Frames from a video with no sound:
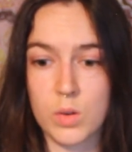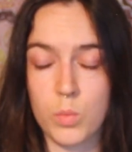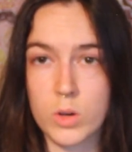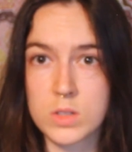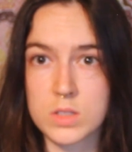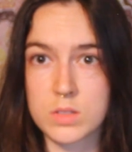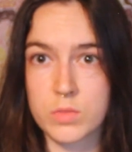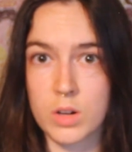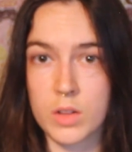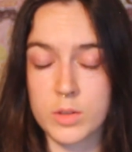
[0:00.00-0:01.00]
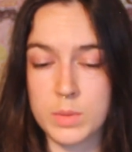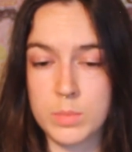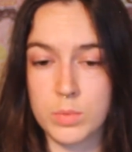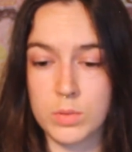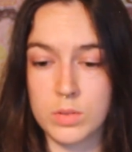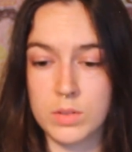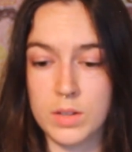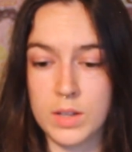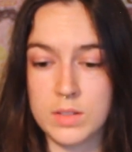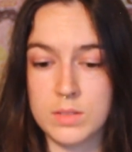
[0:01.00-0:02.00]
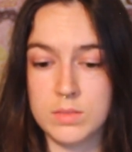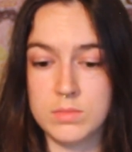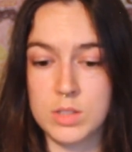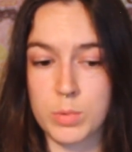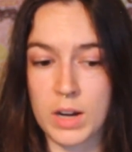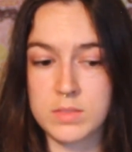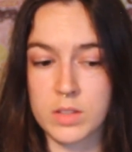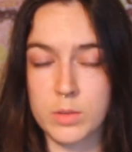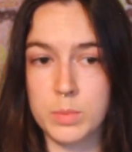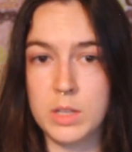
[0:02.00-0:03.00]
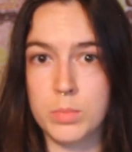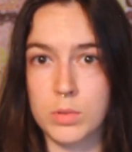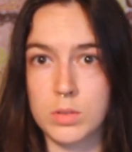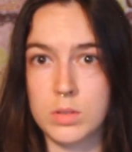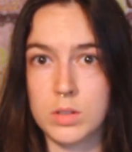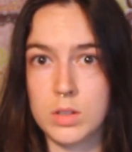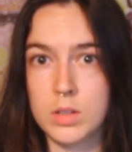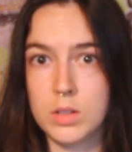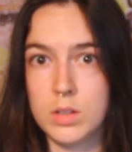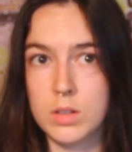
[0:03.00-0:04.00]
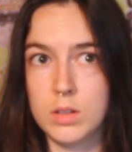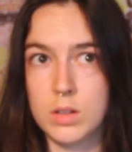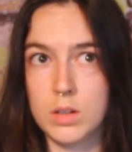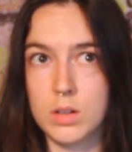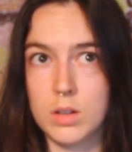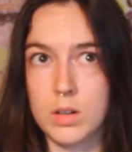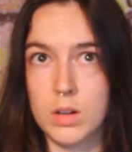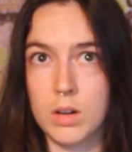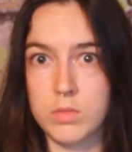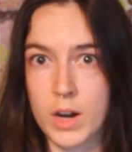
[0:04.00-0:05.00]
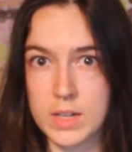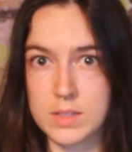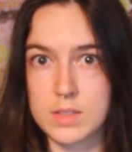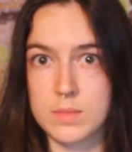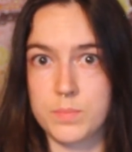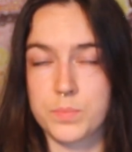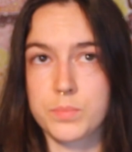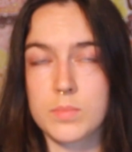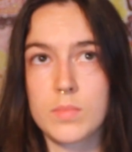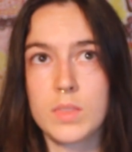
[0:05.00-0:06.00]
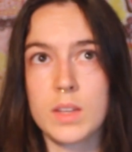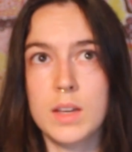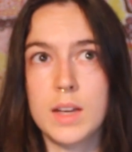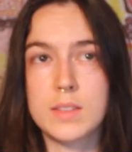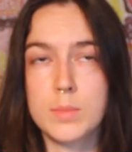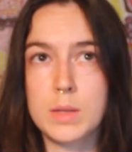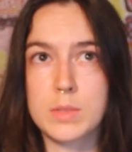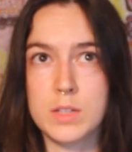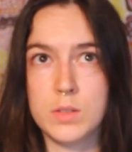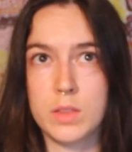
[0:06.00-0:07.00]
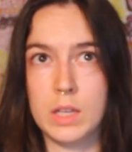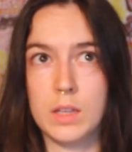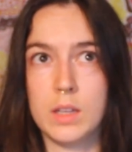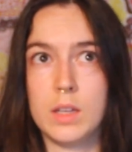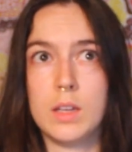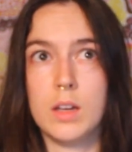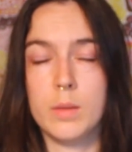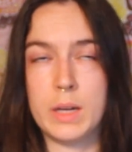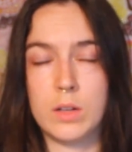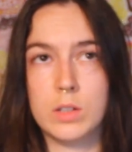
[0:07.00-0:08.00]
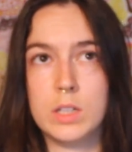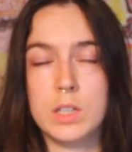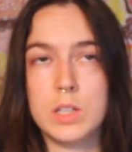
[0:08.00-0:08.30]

worse for other people and deprives other people of rights. And sometimes I do think about